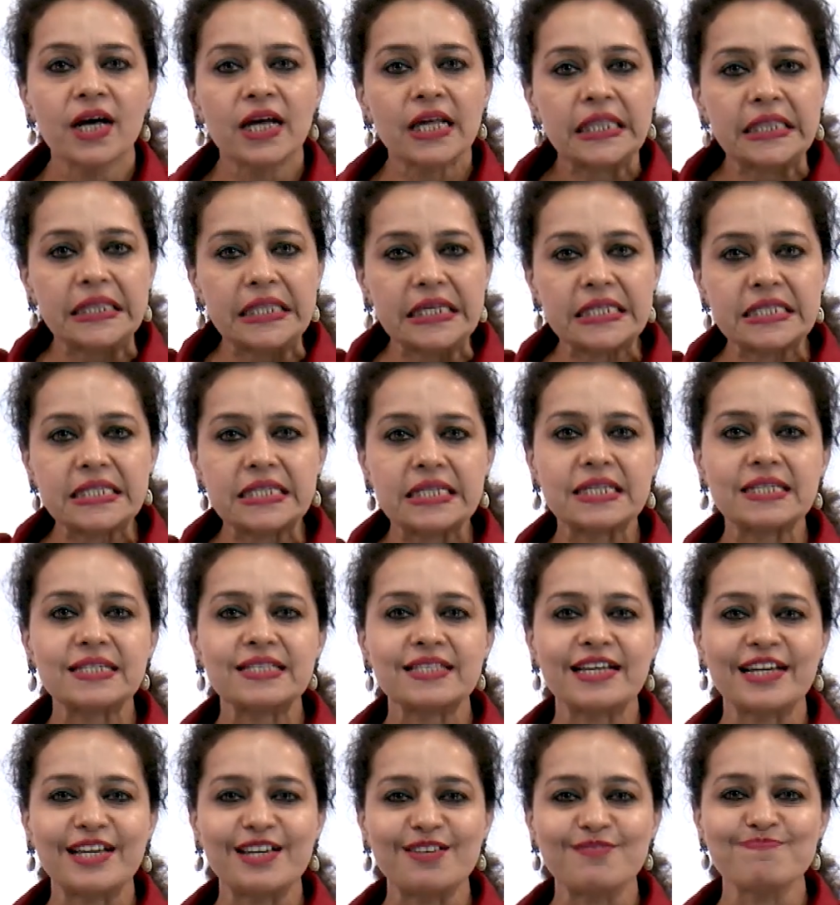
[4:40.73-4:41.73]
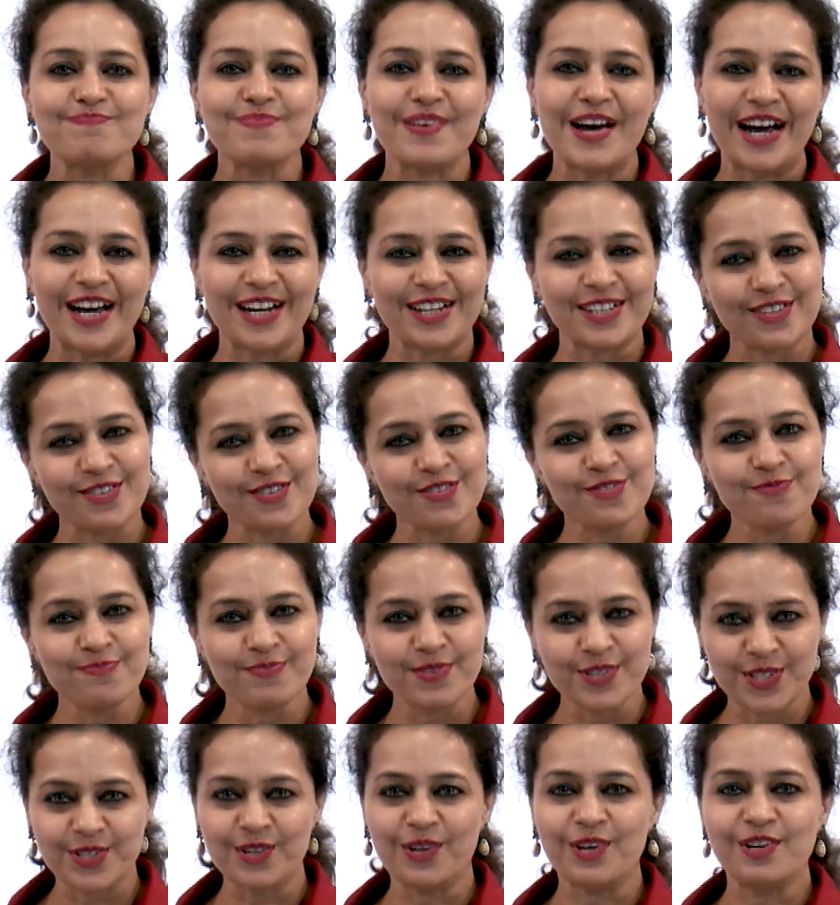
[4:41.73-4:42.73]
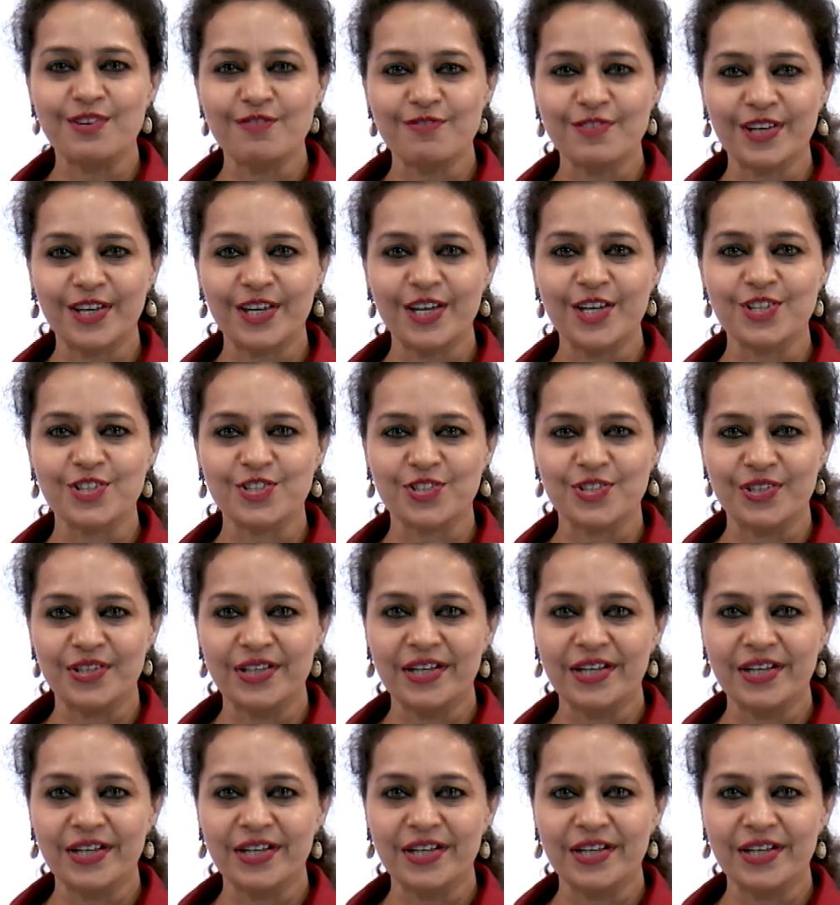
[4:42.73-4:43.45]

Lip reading: This is the impact of personification.